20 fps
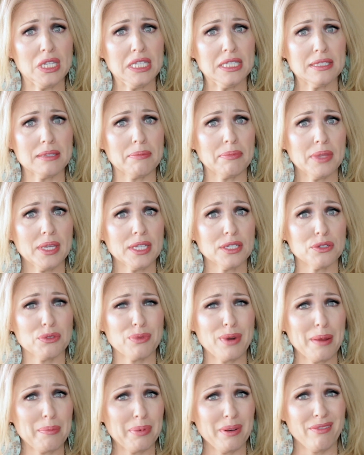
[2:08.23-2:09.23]
you need something to
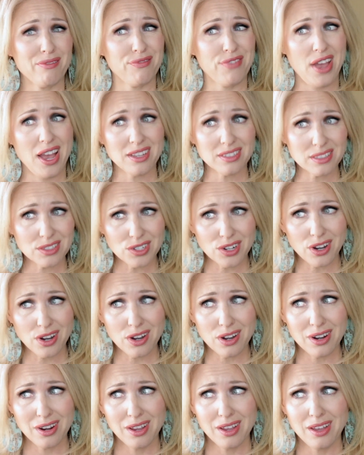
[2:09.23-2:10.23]
ripen
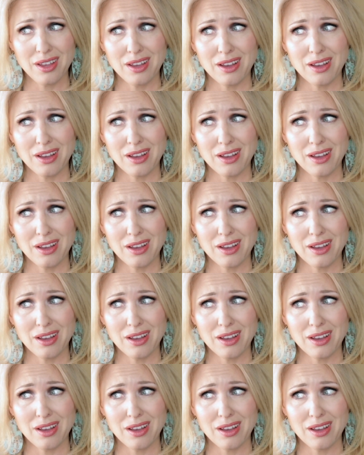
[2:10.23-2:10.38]
faster,